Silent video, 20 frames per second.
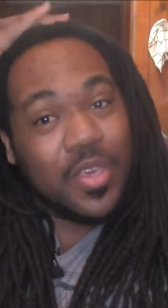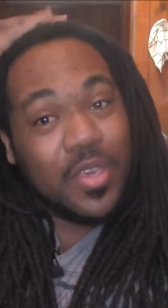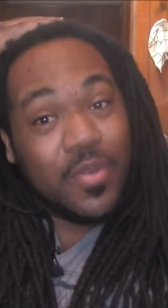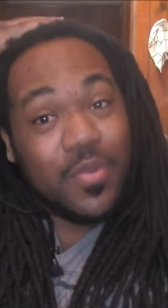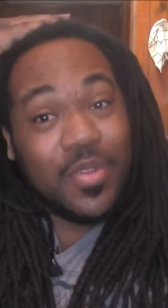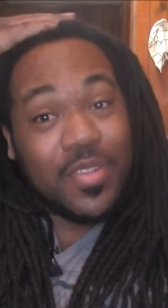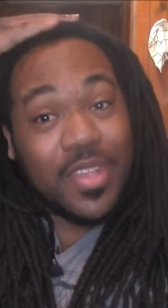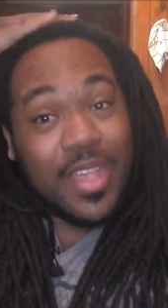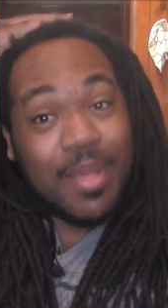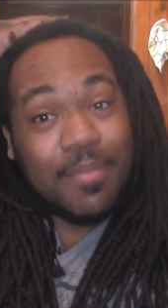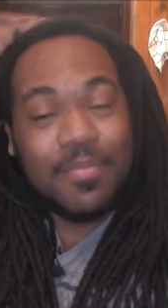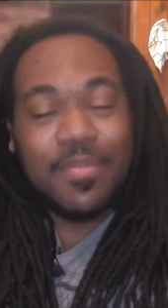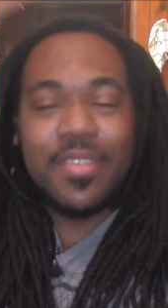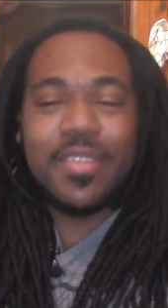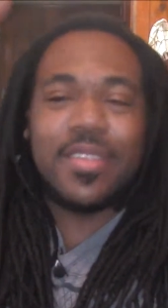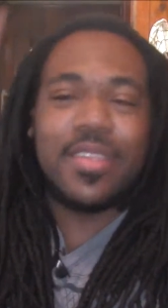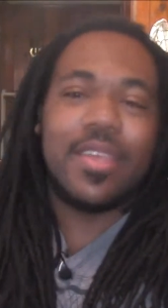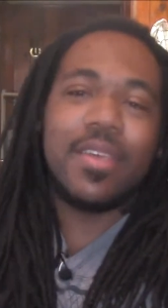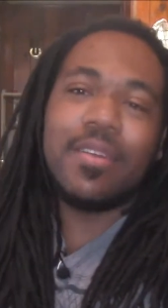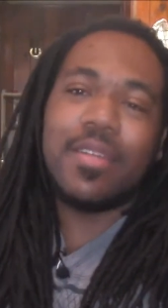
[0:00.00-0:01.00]
Which I'm
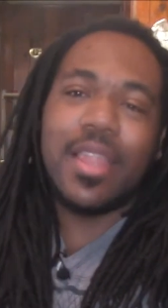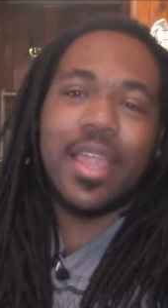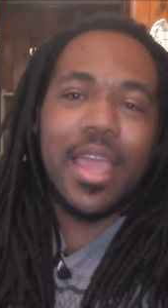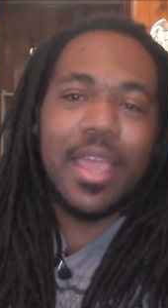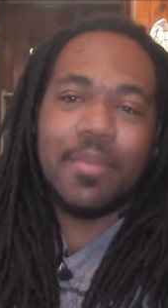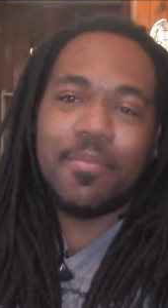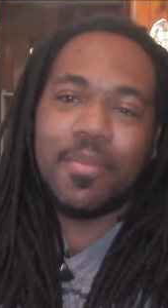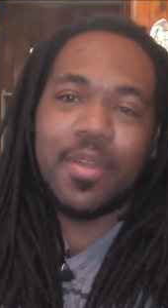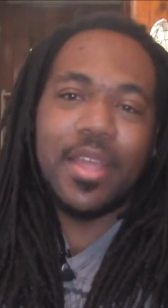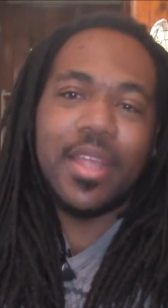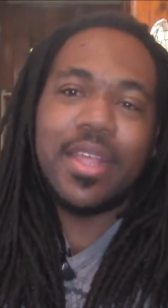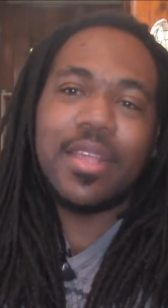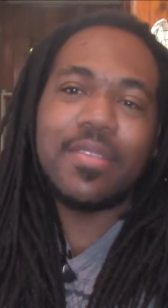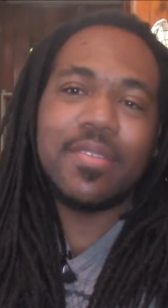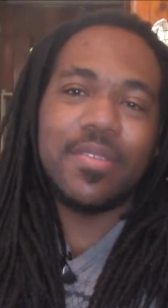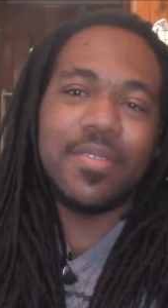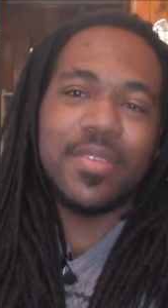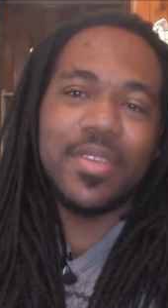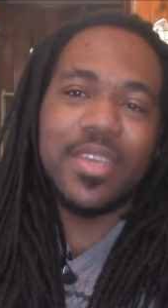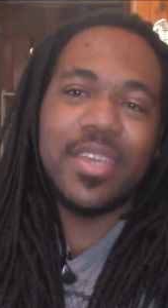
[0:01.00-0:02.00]
still like,
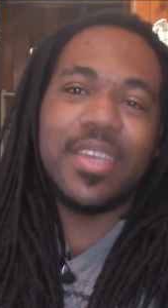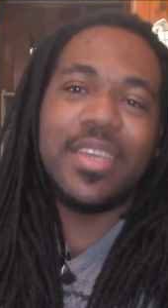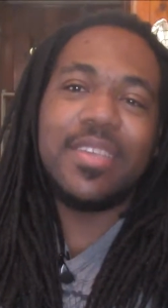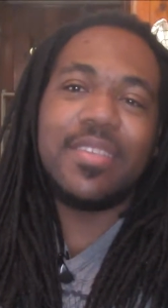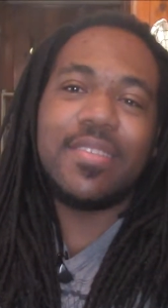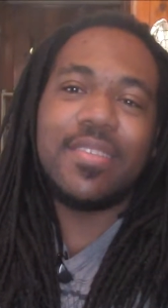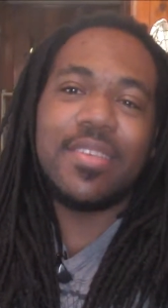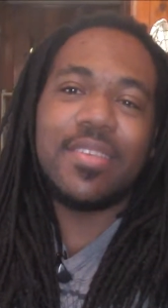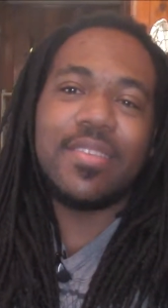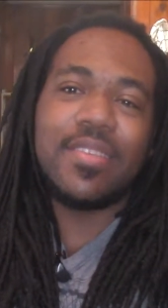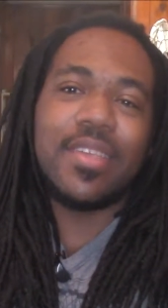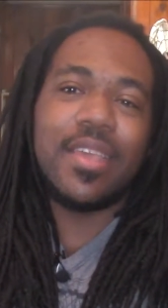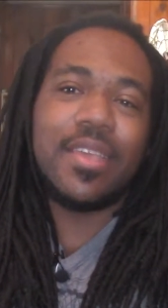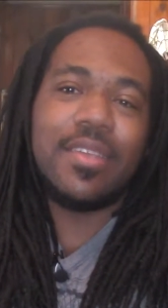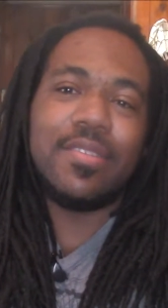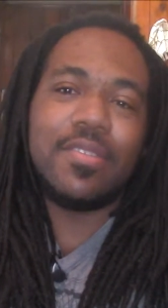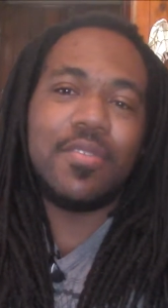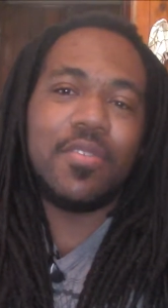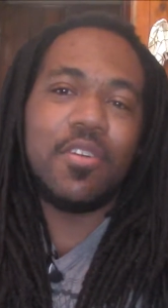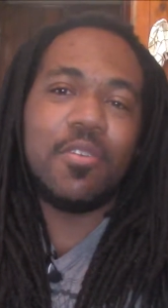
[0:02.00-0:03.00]
bruh, he's still saying
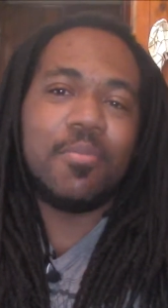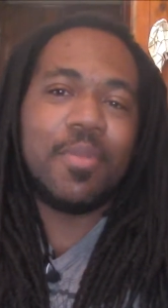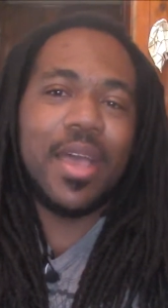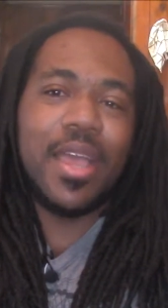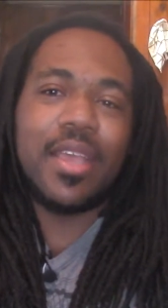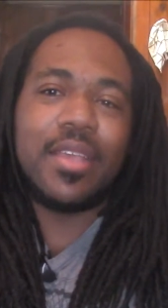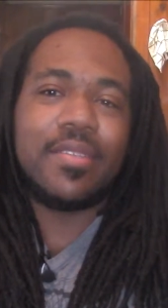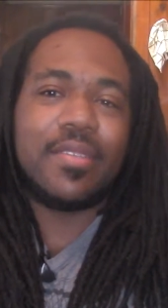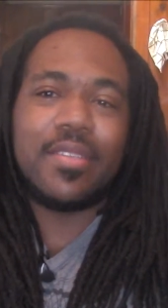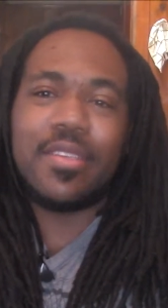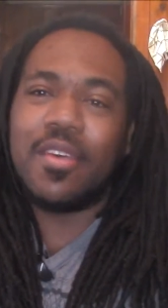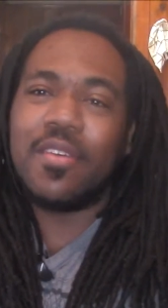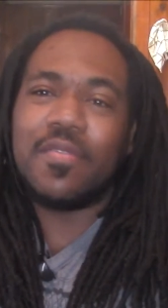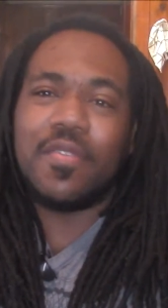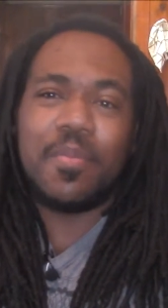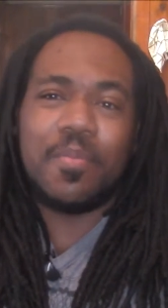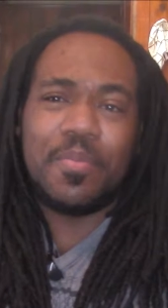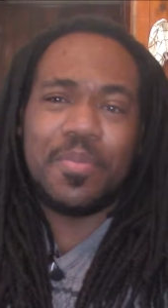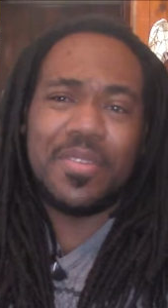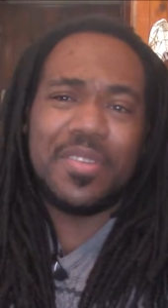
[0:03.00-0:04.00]
he's going by himself.
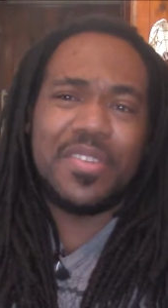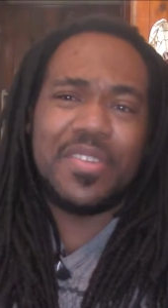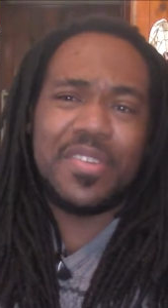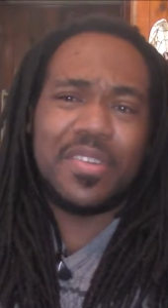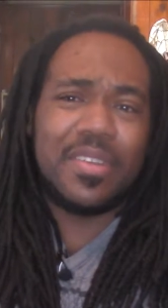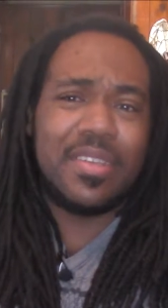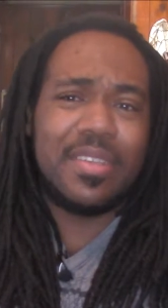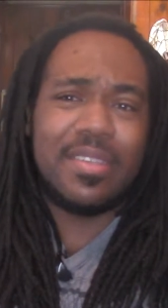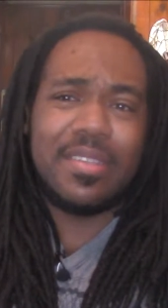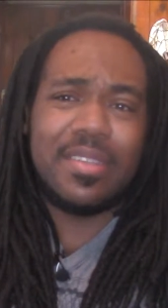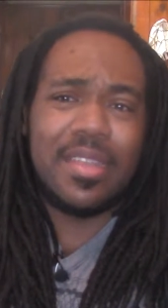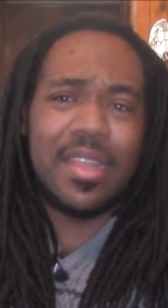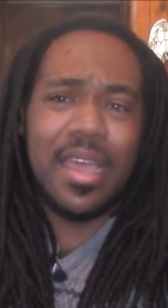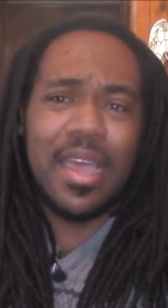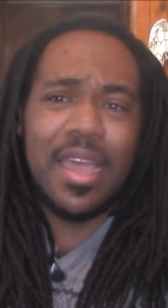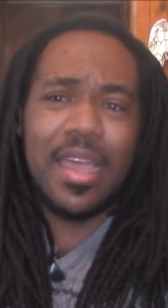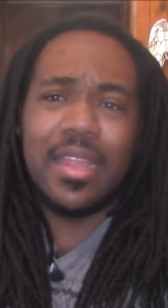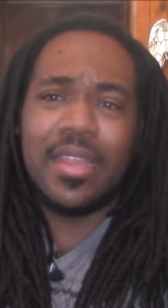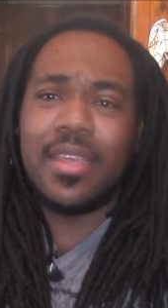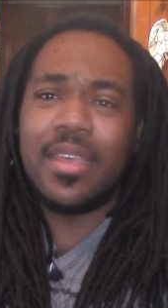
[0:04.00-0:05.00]
I'm pretty sure he's
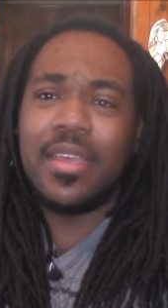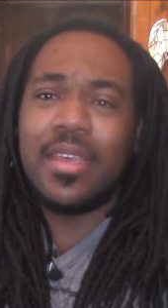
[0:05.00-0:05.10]
not.